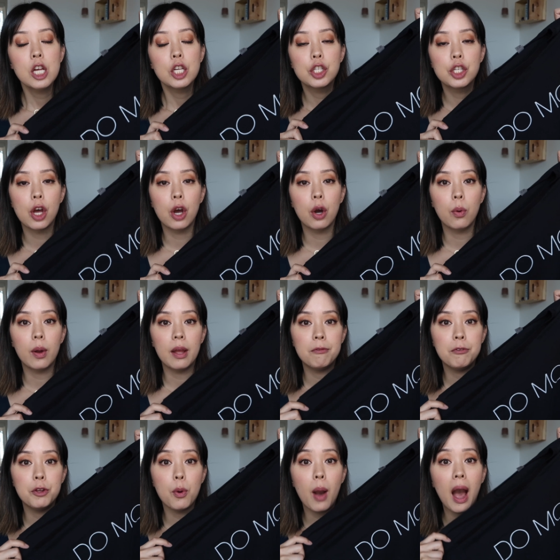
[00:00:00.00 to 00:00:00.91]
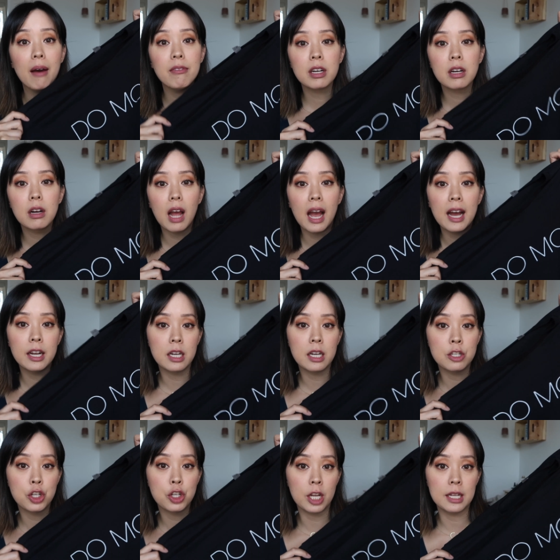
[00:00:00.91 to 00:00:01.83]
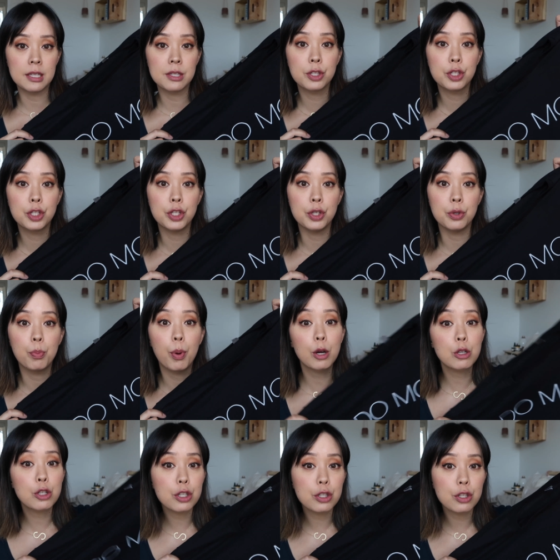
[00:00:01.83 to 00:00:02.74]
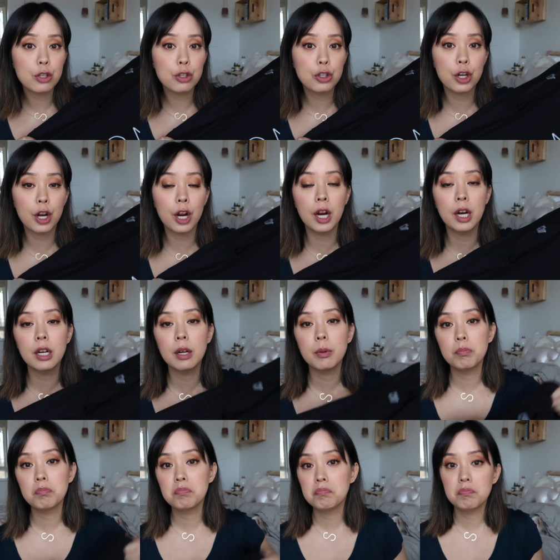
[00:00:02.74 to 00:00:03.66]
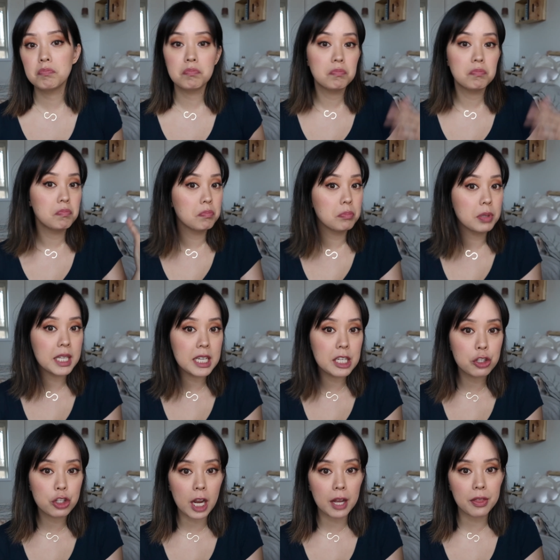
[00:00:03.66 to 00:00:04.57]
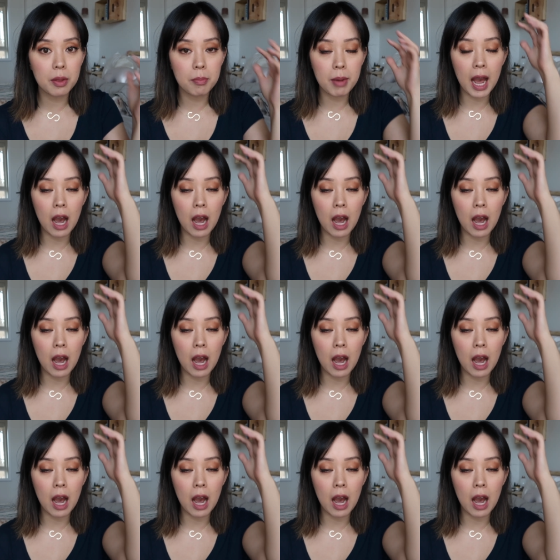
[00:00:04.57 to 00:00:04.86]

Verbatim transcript: So if you haven't had a chance to purchase a shirt, please check them